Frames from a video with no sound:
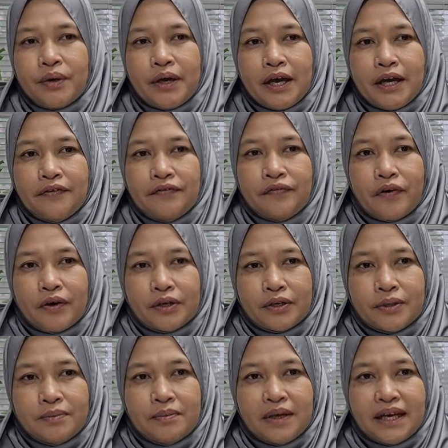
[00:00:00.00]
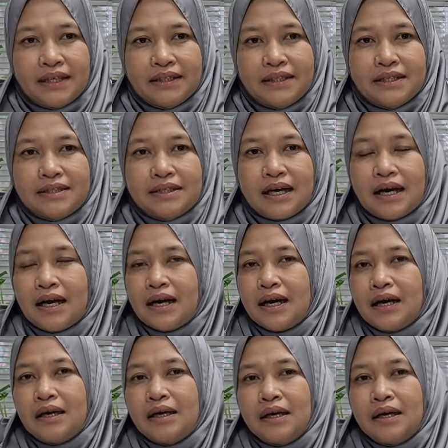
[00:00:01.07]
and forum like this are